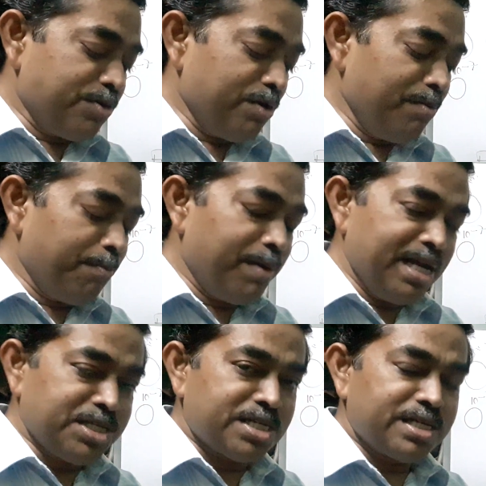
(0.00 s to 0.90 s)
will be
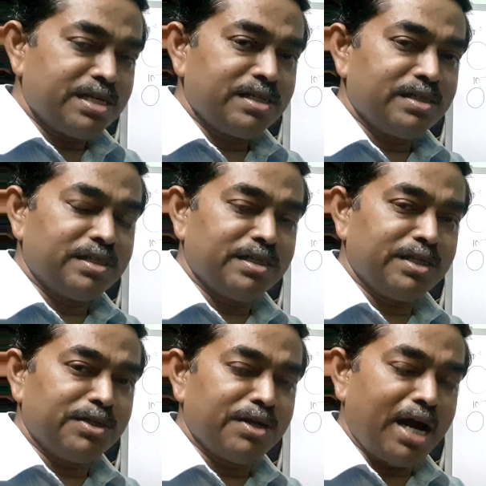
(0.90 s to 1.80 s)
placed
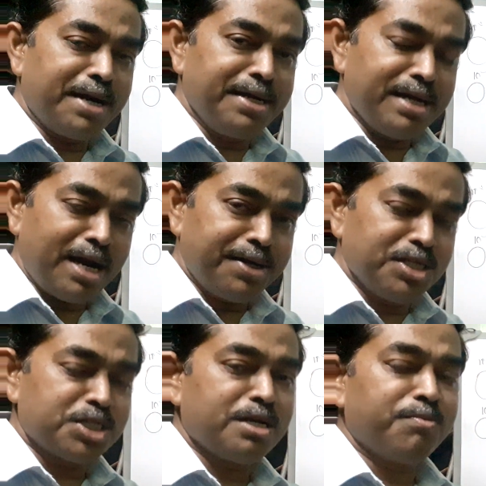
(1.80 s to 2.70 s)
in
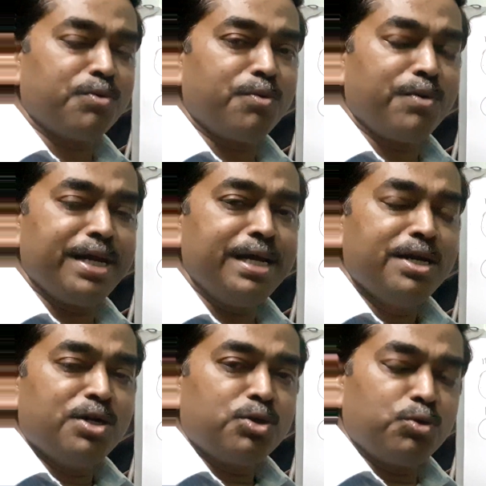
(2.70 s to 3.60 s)
undisturbed way
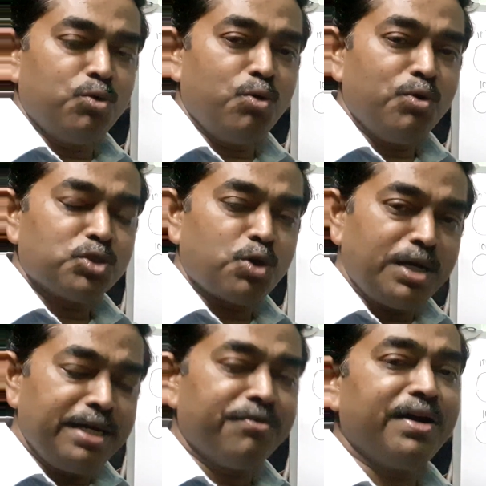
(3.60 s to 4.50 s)
to
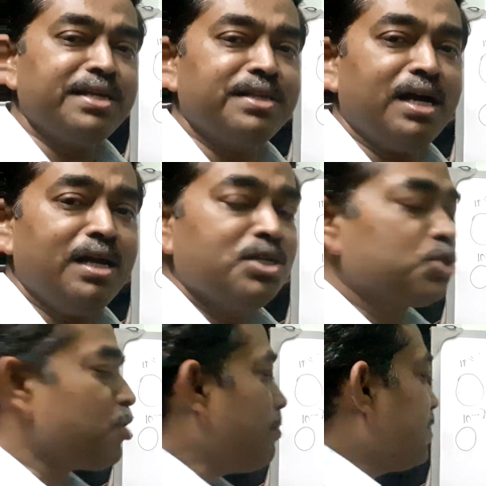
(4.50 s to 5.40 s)
solidify the
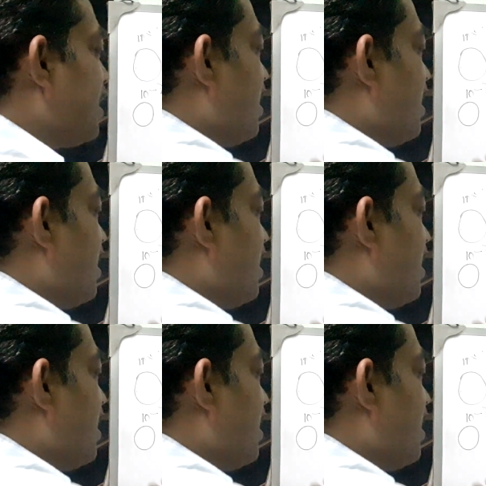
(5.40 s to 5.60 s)
soft